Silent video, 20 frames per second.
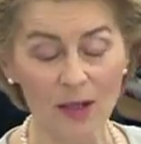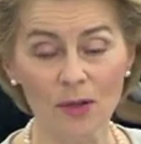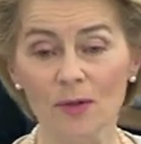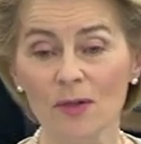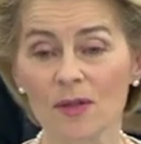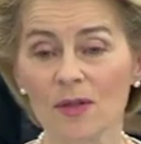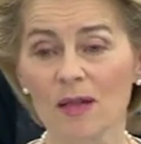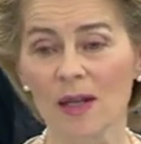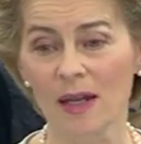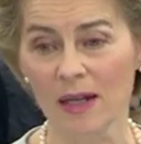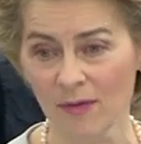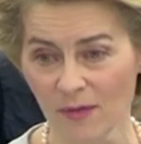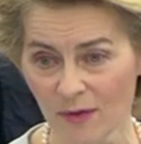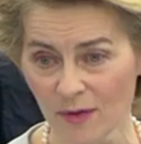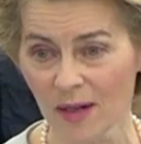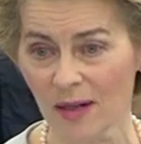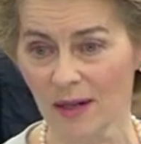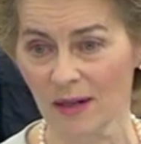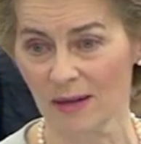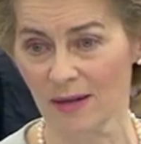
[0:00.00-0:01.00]
to
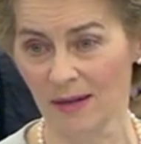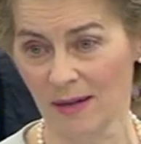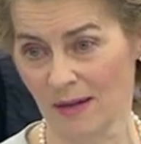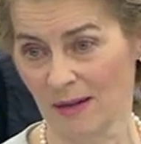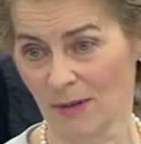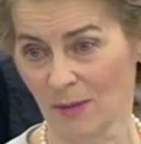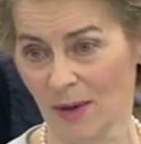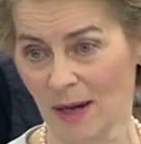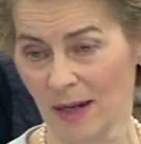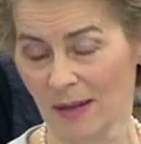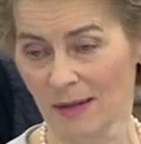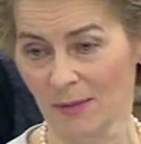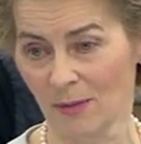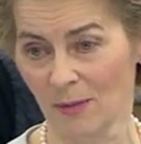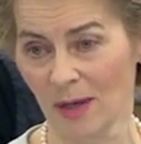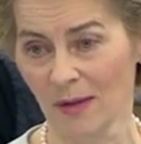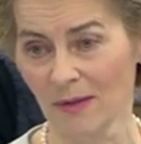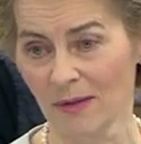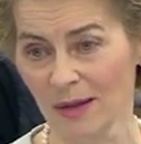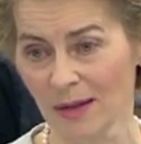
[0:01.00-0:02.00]
safeguard these rights.
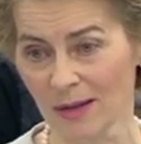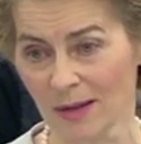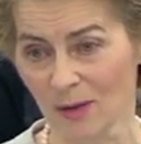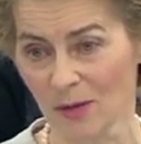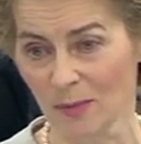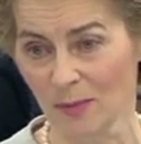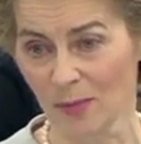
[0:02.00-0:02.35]
One thing is to